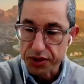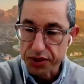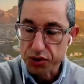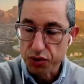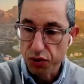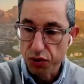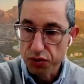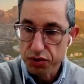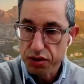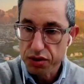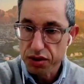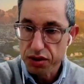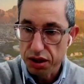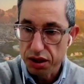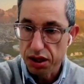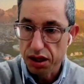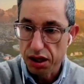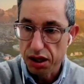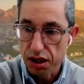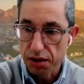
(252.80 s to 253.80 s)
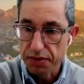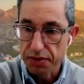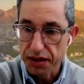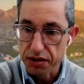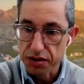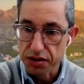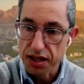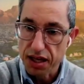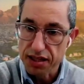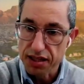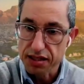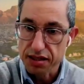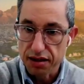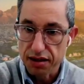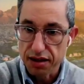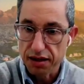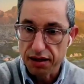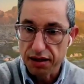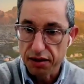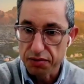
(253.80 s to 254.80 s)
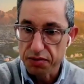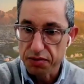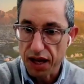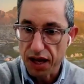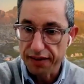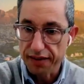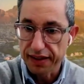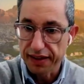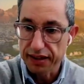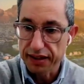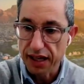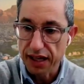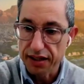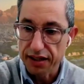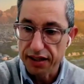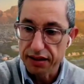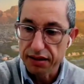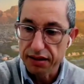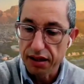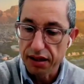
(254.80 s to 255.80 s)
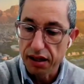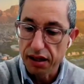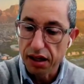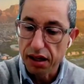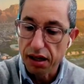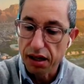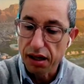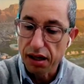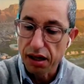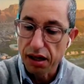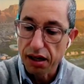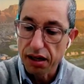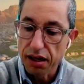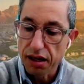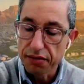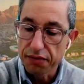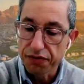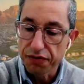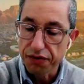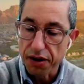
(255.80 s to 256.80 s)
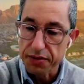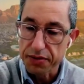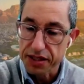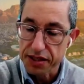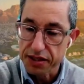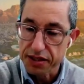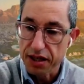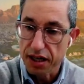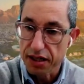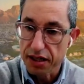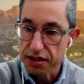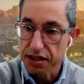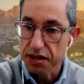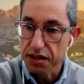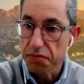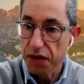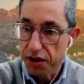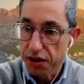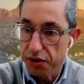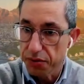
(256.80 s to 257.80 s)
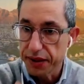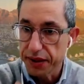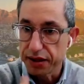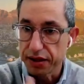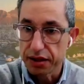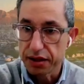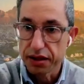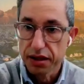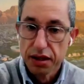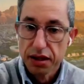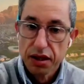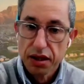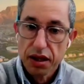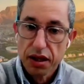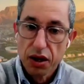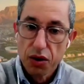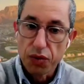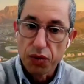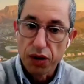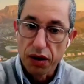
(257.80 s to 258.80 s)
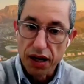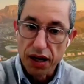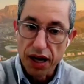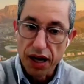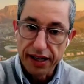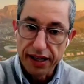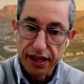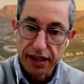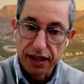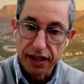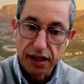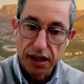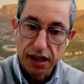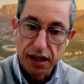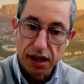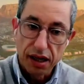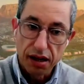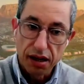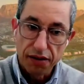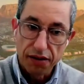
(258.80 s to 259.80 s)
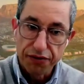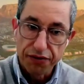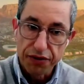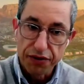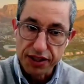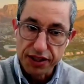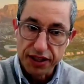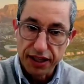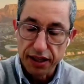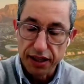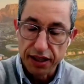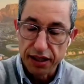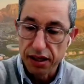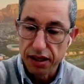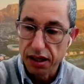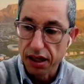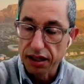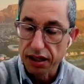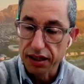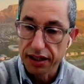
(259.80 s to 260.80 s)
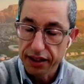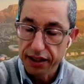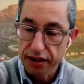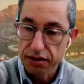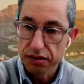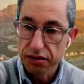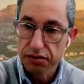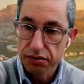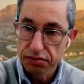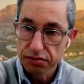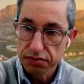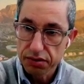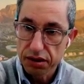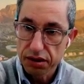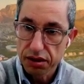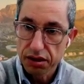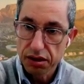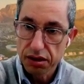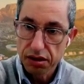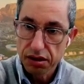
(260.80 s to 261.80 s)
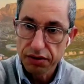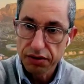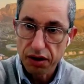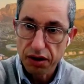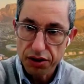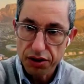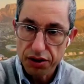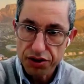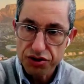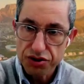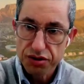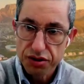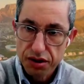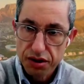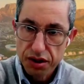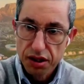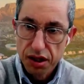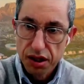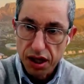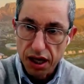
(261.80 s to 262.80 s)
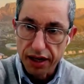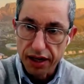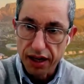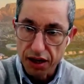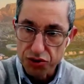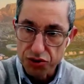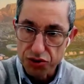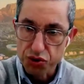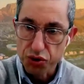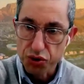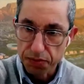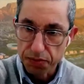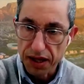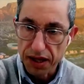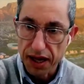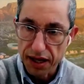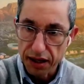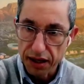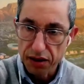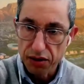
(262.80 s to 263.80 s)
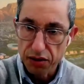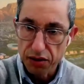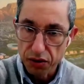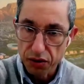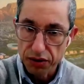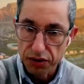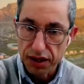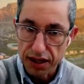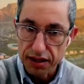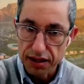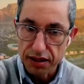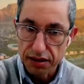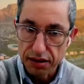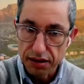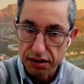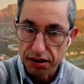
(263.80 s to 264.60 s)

schools, because that's another. I think that in pharmacy studies, in my opinion, we are lacking first thing clinical knowledge and how to apply all that